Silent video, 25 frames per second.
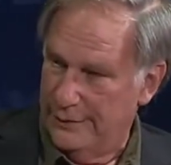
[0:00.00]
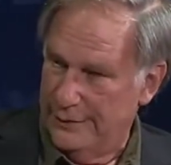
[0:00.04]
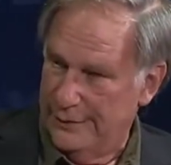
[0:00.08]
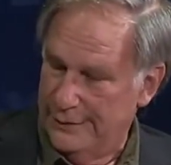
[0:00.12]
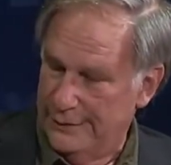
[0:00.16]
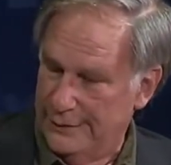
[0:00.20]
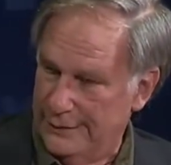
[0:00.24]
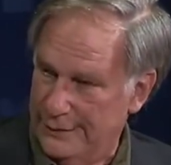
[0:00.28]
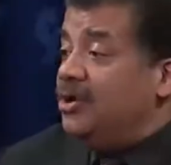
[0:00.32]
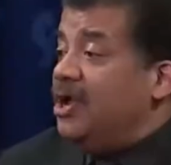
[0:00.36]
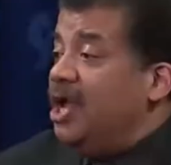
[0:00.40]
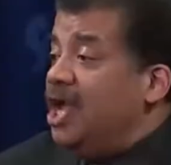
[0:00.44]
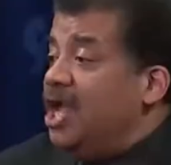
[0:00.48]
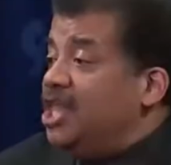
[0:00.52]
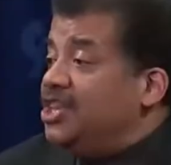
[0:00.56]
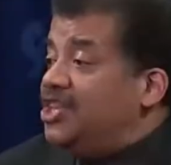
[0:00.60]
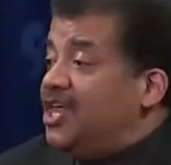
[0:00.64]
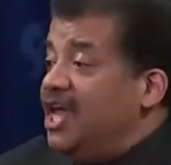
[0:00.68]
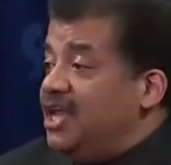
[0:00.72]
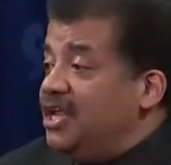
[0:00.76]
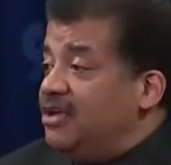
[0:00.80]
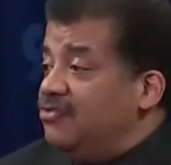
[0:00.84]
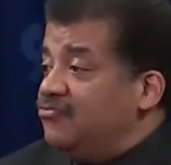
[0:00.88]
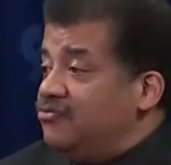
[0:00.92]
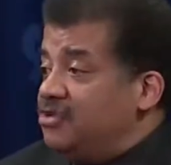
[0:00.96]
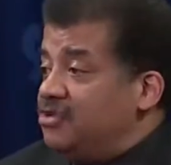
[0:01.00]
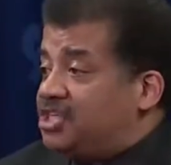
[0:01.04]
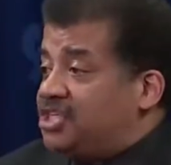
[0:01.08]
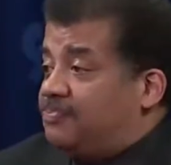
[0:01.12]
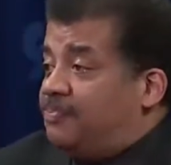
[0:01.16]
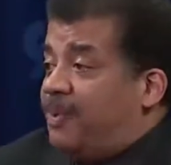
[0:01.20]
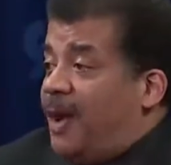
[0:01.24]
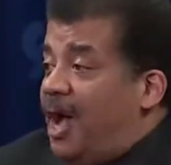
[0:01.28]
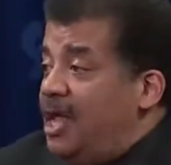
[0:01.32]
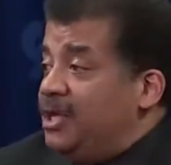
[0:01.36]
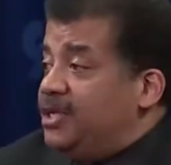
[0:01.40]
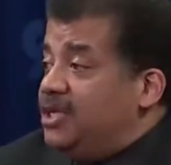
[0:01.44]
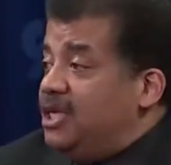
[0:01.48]
And he found that it
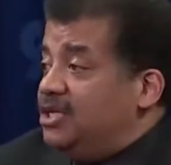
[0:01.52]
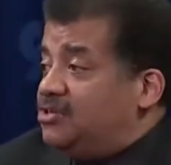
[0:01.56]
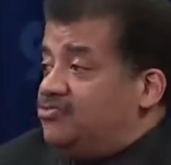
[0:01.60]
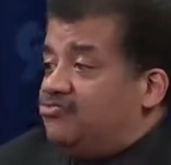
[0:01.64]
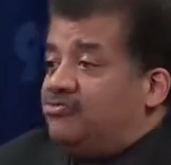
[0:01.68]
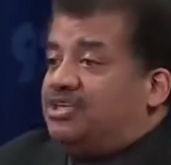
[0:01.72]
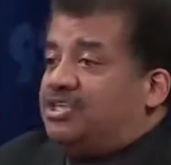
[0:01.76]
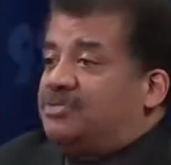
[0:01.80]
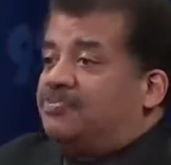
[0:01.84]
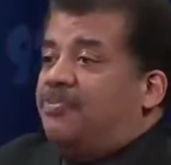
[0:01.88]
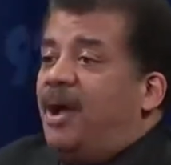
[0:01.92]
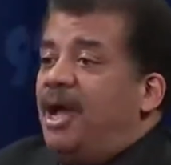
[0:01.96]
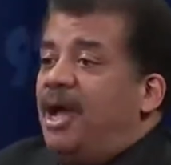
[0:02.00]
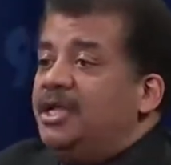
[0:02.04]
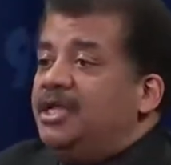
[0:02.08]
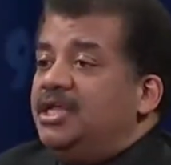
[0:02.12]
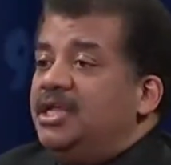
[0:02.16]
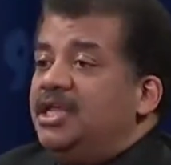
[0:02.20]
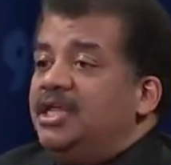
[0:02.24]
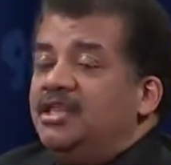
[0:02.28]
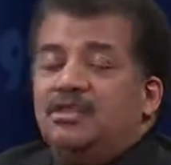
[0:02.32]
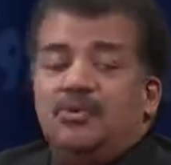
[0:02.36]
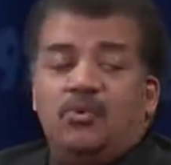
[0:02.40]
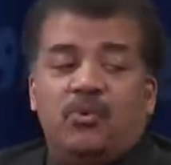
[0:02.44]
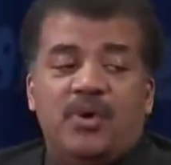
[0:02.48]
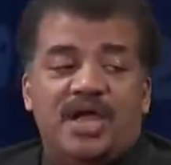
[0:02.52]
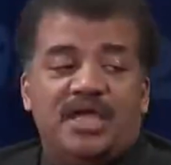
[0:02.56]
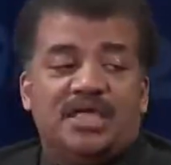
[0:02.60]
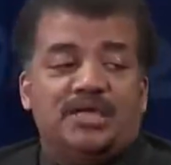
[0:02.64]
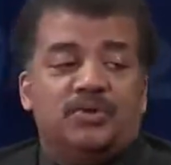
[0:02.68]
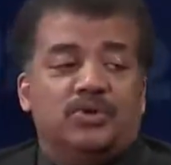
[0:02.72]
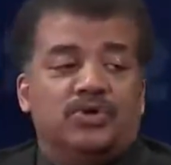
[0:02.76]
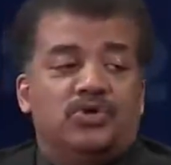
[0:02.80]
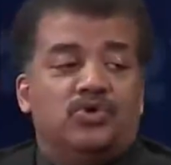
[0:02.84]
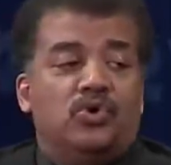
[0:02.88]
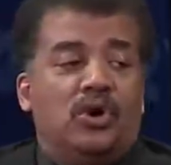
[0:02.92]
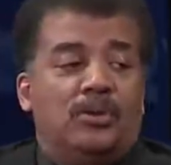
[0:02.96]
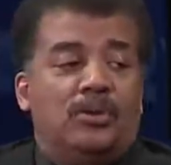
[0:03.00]
responded in the
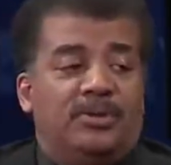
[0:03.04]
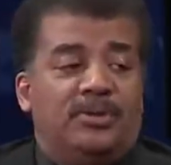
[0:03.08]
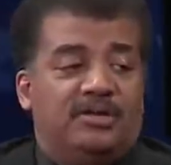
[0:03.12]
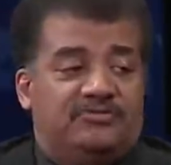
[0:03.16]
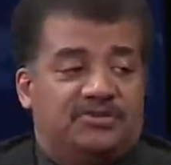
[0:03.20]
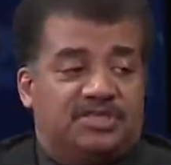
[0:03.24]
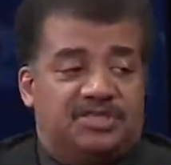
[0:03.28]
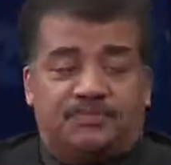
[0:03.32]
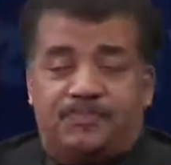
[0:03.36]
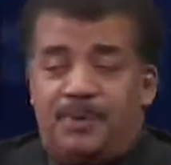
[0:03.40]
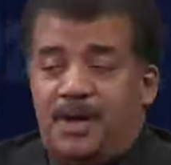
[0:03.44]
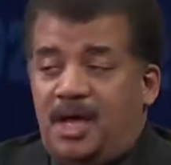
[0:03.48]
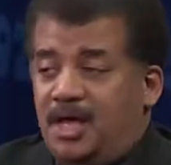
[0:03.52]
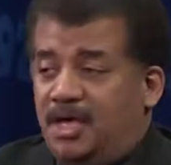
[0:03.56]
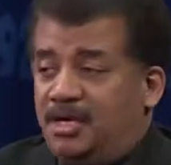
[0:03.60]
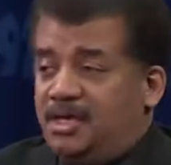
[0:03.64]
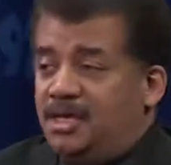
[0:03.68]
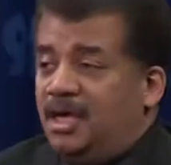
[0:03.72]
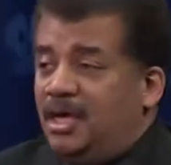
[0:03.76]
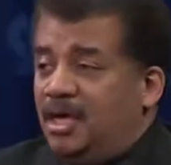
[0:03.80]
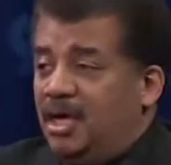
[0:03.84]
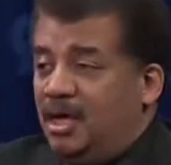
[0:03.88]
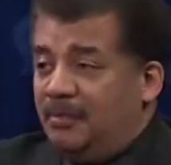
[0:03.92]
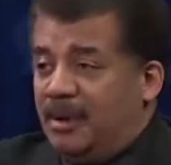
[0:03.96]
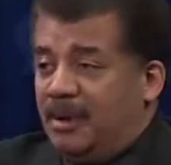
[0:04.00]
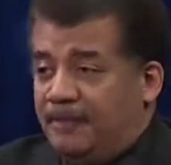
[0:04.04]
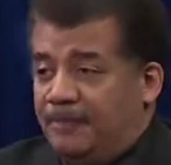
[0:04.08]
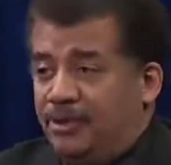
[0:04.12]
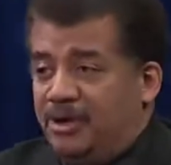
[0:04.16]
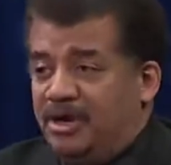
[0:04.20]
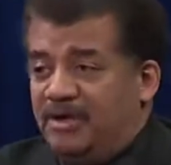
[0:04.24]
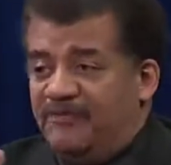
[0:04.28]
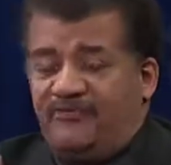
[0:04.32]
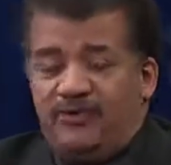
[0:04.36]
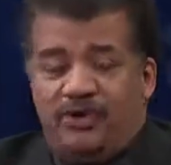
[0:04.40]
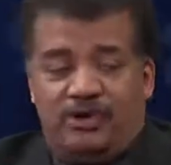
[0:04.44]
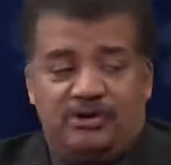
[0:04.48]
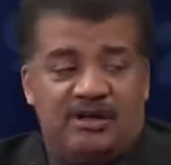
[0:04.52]
way you would normally respond by
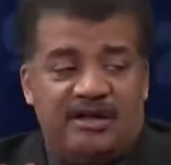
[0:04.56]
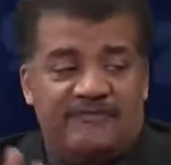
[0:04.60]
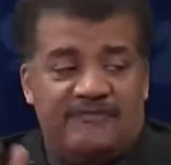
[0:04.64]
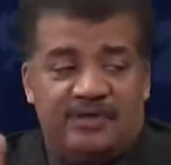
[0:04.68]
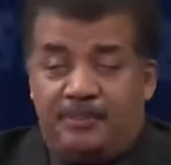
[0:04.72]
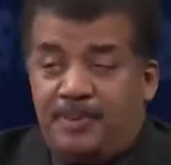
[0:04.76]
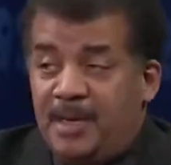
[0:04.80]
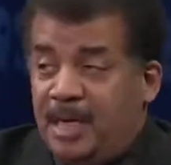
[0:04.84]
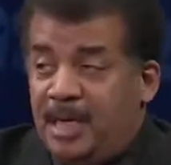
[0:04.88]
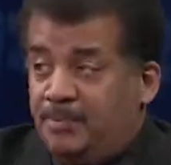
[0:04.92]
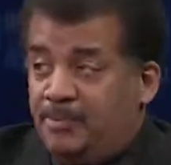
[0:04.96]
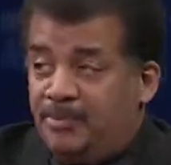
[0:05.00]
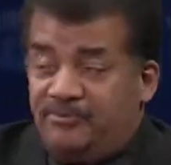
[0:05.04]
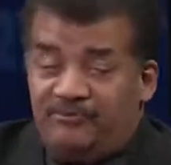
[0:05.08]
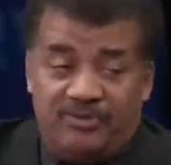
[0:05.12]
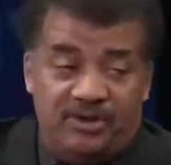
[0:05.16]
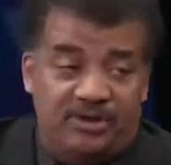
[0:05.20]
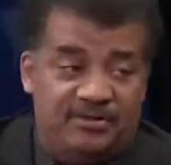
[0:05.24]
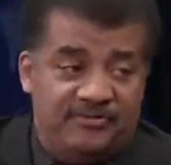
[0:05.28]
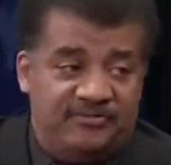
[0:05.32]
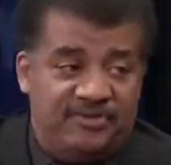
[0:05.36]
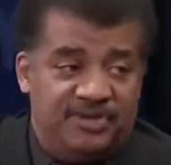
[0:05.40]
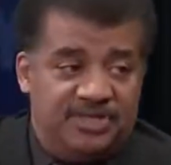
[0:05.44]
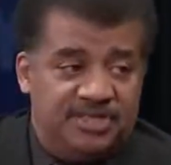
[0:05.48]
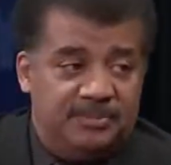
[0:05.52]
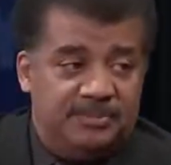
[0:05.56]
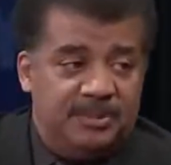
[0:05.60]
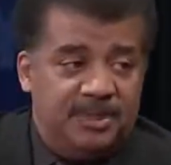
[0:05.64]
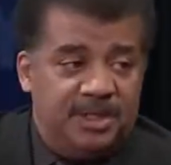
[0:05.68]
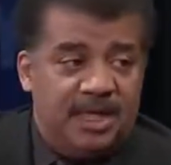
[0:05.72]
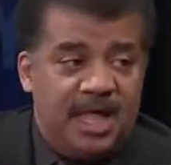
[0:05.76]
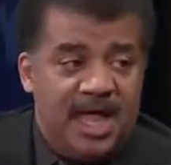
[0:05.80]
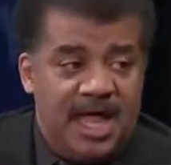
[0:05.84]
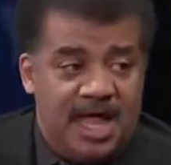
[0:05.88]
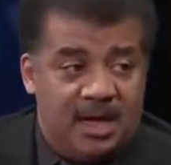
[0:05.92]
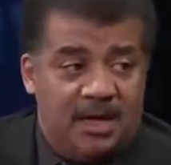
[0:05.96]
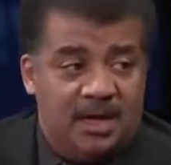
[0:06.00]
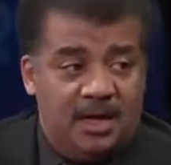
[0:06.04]
putting photographic paper in front of
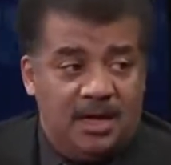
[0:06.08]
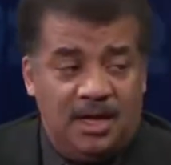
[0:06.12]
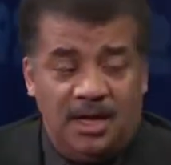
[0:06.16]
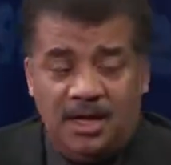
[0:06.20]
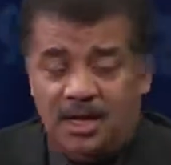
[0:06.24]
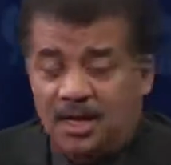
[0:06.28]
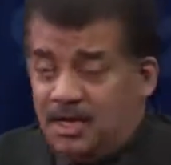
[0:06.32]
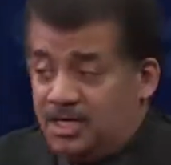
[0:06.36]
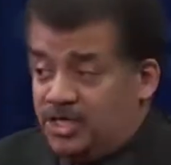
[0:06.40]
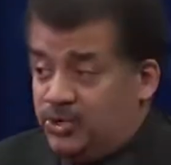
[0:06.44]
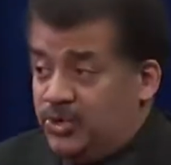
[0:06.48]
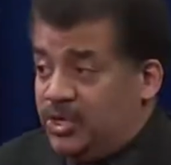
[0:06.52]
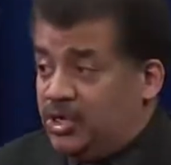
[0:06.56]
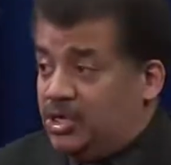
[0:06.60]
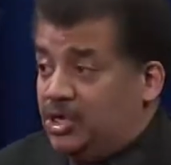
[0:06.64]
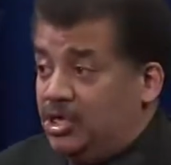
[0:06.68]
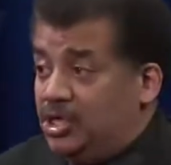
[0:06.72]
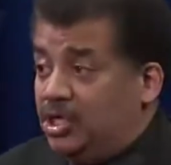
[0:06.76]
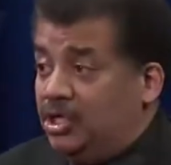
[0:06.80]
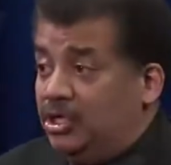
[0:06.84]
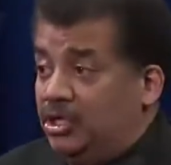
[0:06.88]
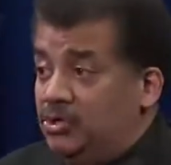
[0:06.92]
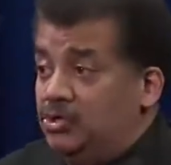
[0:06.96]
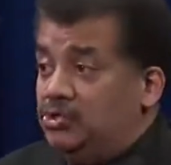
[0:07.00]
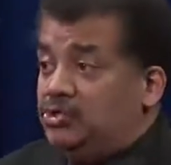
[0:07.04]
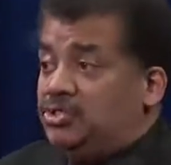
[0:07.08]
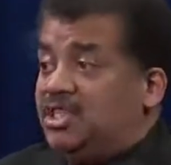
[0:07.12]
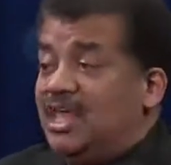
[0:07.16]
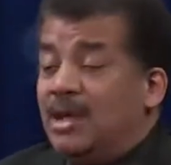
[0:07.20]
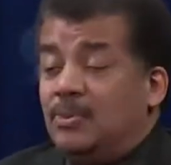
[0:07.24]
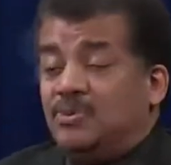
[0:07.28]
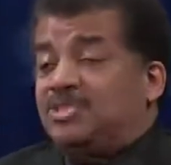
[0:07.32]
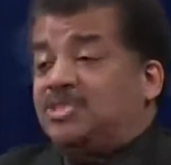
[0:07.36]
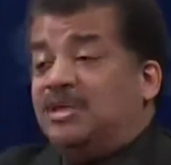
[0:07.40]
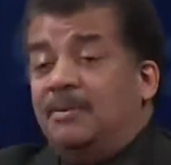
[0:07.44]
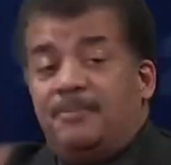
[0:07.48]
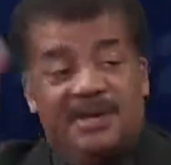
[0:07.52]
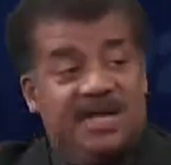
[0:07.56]
visible light. So he concludes,
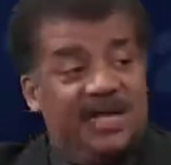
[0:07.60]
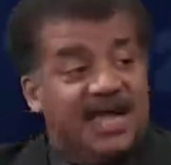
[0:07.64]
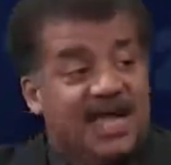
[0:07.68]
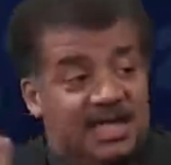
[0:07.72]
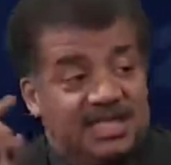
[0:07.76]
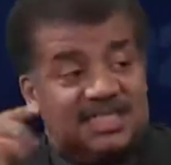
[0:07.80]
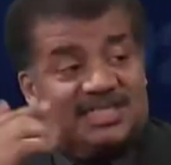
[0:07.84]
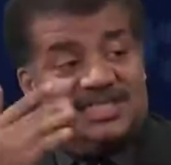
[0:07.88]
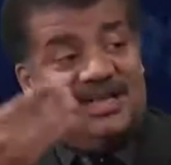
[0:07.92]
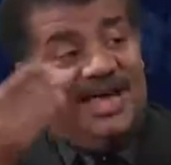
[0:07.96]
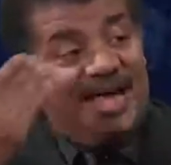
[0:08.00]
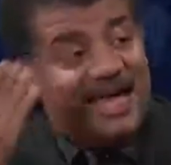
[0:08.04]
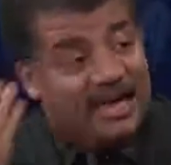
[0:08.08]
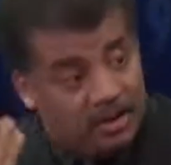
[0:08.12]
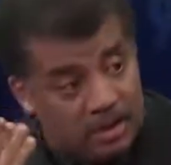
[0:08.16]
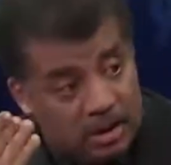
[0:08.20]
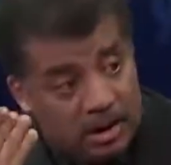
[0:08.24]
that was somebody else later.